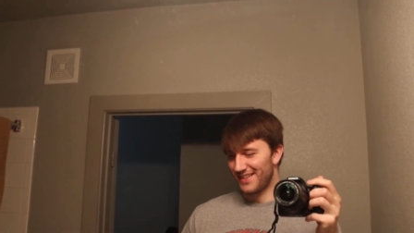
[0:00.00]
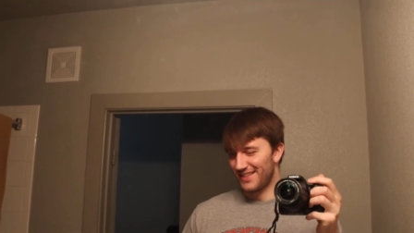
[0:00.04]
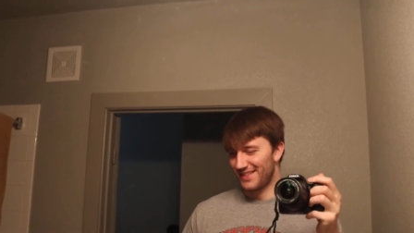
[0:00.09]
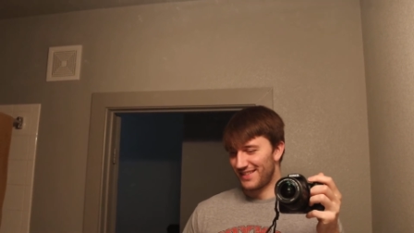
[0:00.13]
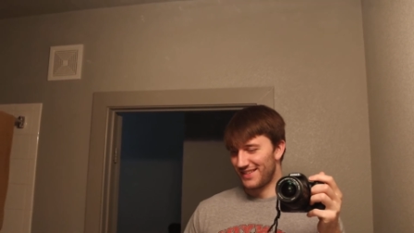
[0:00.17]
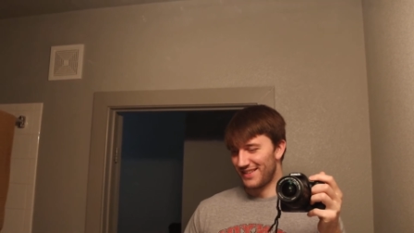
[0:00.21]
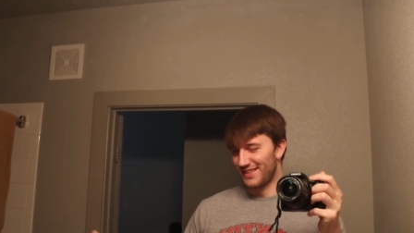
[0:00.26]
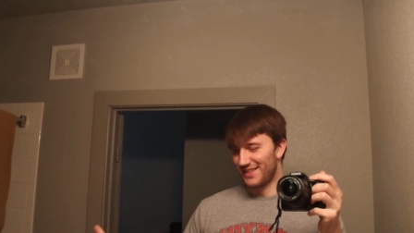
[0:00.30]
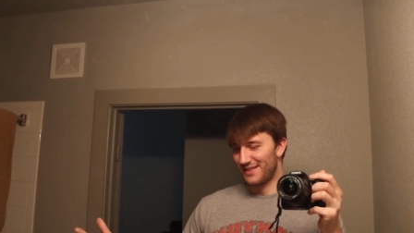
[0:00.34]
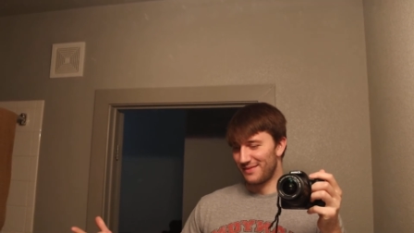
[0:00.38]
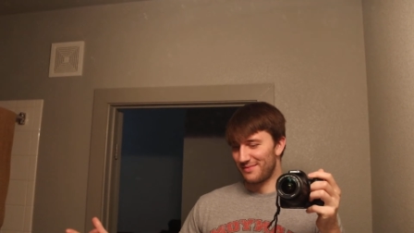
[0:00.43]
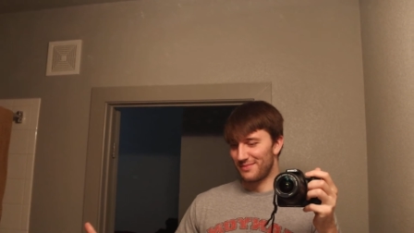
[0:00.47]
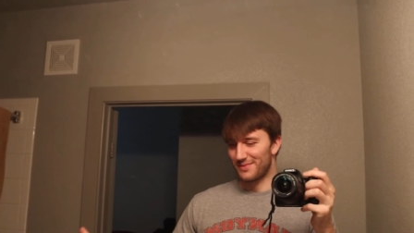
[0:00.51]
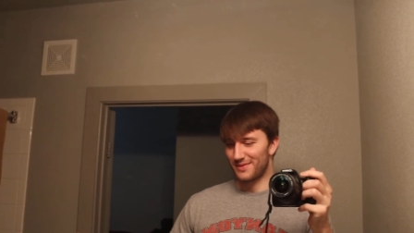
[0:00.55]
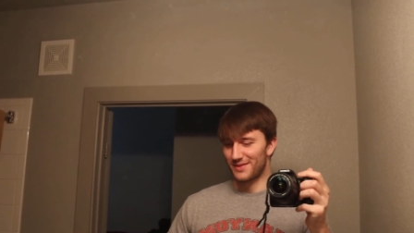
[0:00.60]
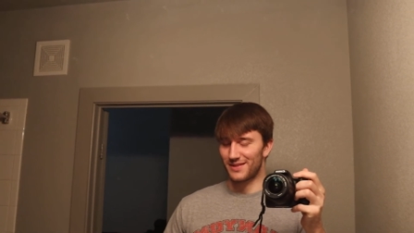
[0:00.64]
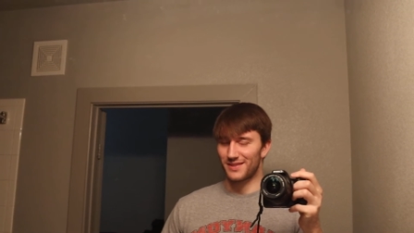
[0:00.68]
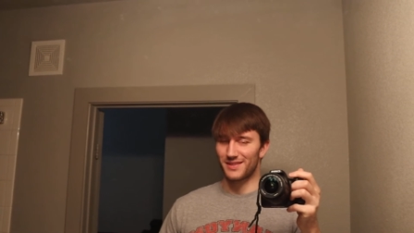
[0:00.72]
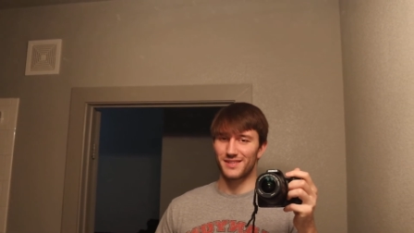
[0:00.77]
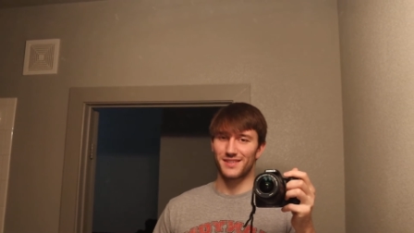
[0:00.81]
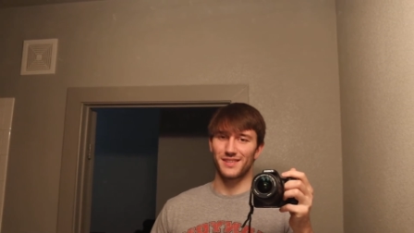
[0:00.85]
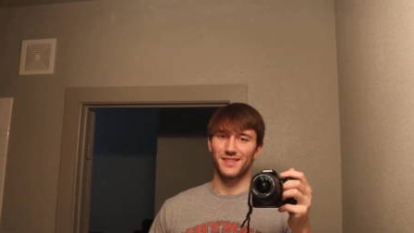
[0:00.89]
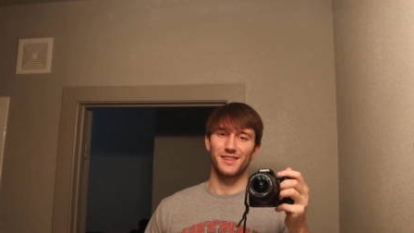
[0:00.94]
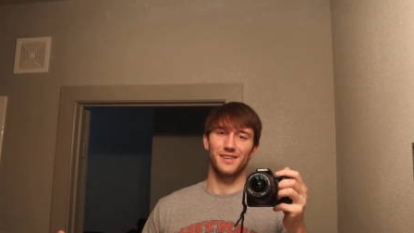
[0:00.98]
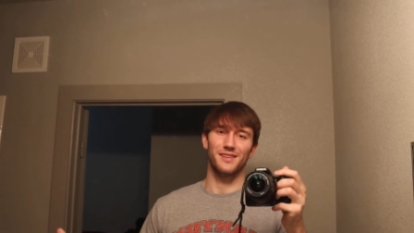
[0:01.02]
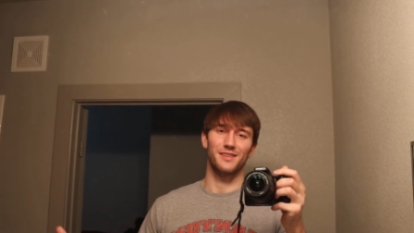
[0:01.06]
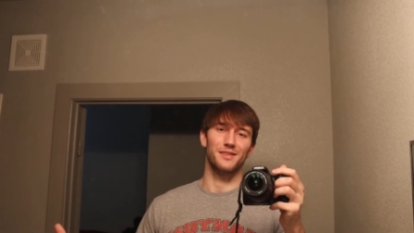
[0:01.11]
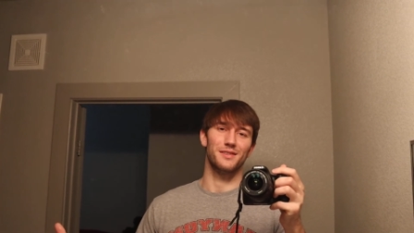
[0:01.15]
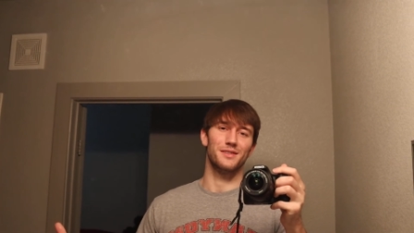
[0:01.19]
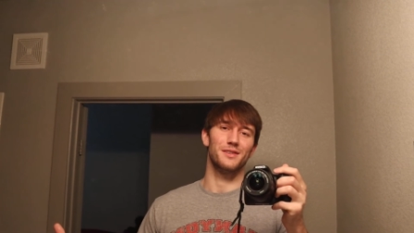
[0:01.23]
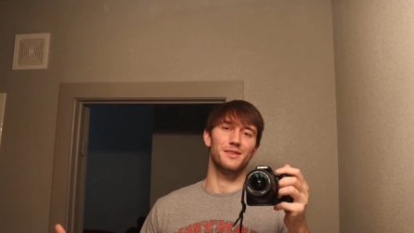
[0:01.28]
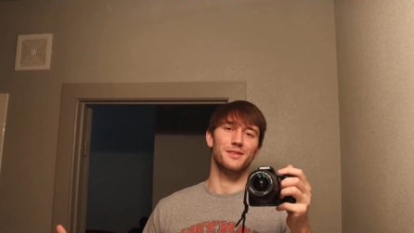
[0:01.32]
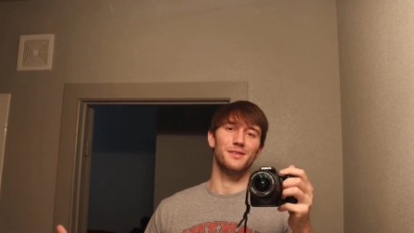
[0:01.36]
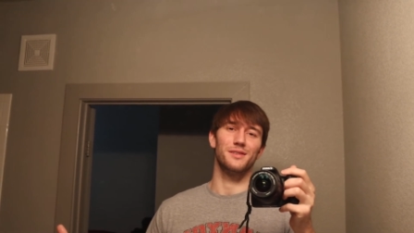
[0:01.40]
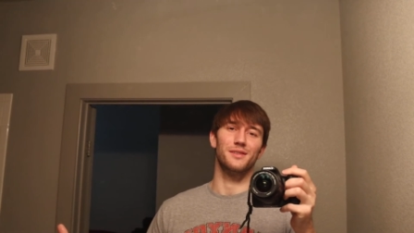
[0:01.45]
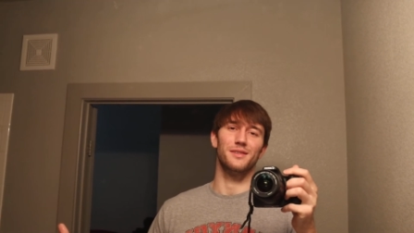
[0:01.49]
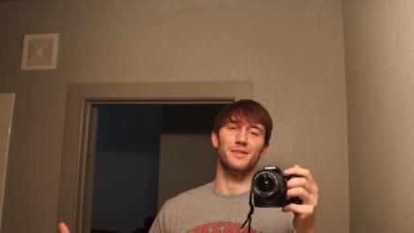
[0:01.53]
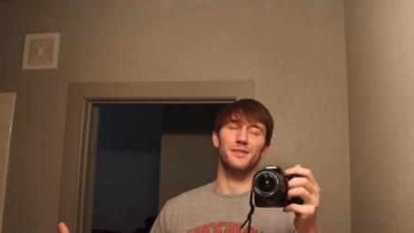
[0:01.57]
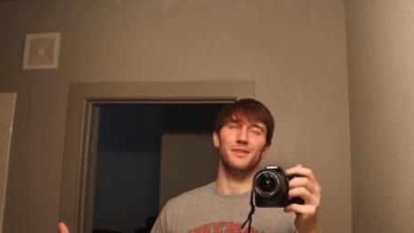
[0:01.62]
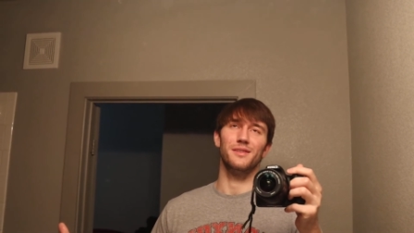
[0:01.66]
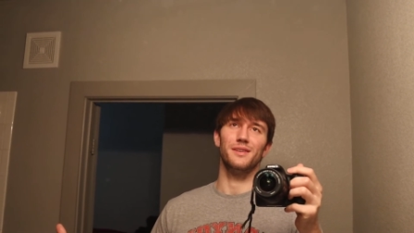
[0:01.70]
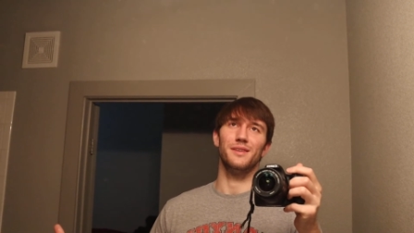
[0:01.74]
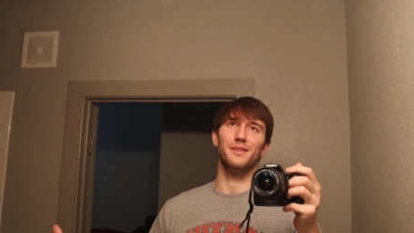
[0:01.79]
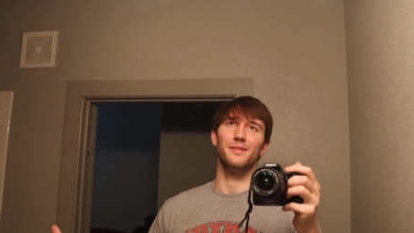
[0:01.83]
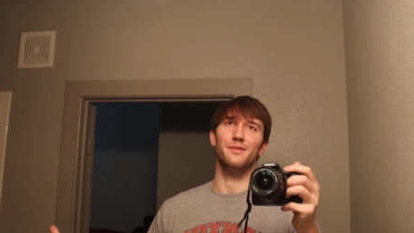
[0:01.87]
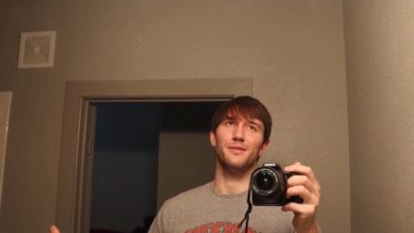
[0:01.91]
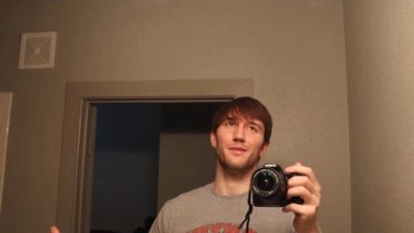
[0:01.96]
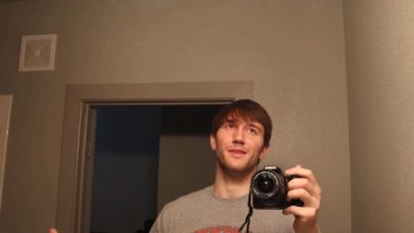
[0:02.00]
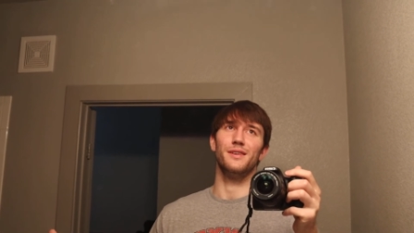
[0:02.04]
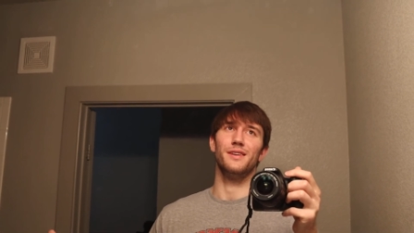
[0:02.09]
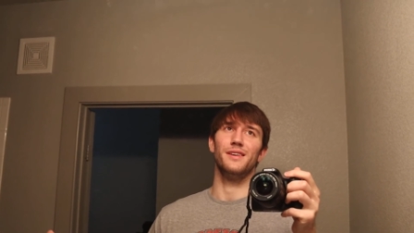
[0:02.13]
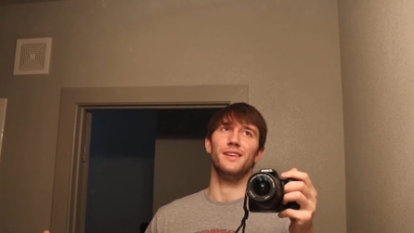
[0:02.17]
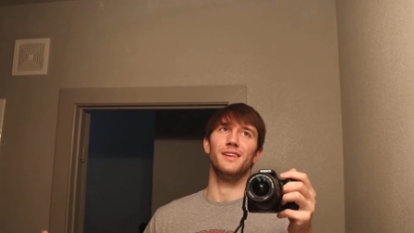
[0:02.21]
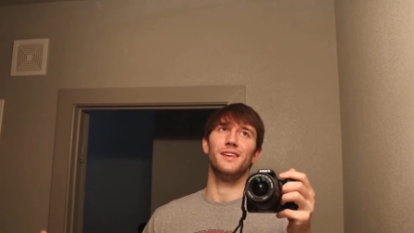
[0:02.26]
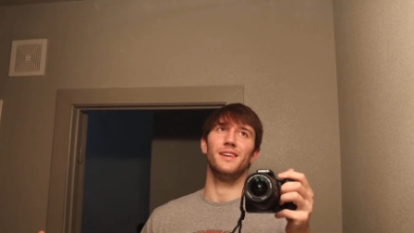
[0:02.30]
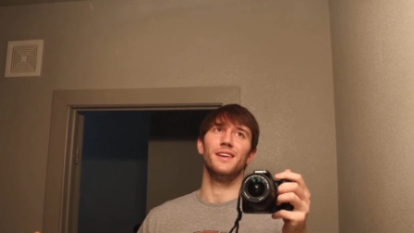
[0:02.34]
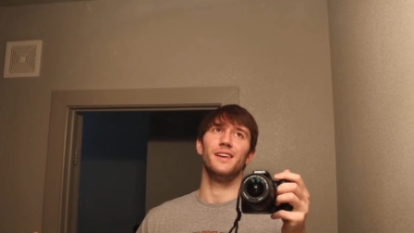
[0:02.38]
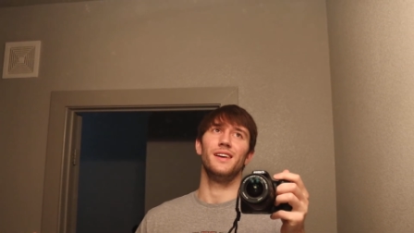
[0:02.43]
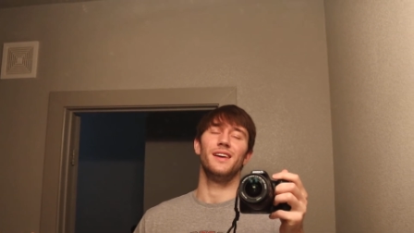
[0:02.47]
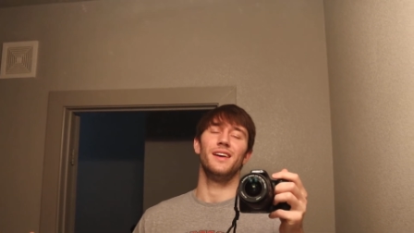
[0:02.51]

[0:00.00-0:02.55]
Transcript: James, Arturo, Avery,